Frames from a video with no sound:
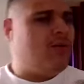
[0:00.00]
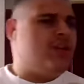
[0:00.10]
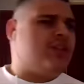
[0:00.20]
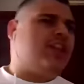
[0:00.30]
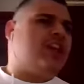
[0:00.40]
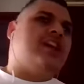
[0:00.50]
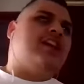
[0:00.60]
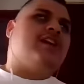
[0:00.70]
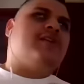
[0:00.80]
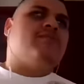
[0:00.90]
with
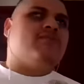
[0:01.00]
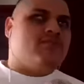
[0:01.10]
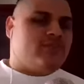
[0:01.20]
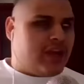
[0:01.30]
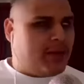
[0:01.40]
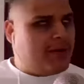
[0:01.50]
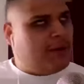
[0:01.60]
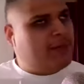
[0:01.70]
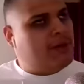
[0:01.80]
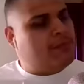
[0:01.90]
the M
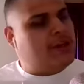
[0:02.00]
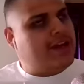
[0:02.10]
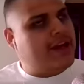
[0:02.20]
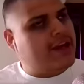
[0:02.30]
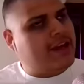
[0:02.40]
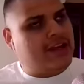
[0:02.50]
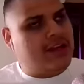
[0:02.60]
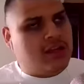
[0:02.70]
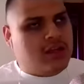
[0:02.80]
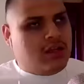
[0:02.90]
L B P
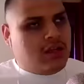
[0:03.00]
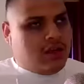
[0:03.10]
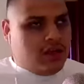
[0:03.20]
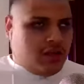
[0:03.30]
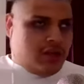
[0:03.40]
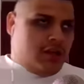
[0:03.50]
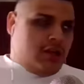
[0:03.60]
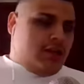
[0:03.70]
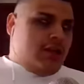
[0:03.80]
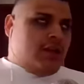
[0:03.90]
A,
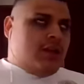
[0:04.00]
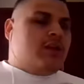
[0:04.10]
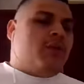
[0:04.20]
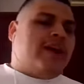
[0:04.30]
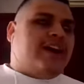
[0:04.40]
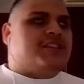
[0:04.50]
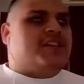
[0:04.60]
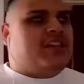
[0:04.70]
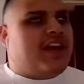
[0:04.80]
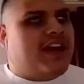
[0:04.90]
the way I
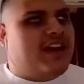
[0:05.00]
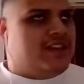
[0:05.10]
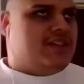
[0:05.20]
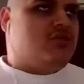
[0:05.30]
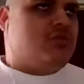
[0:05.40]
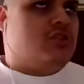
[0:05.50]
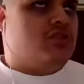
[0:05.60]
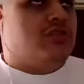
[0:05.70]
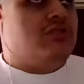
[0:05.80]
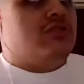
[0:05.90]
see that situation,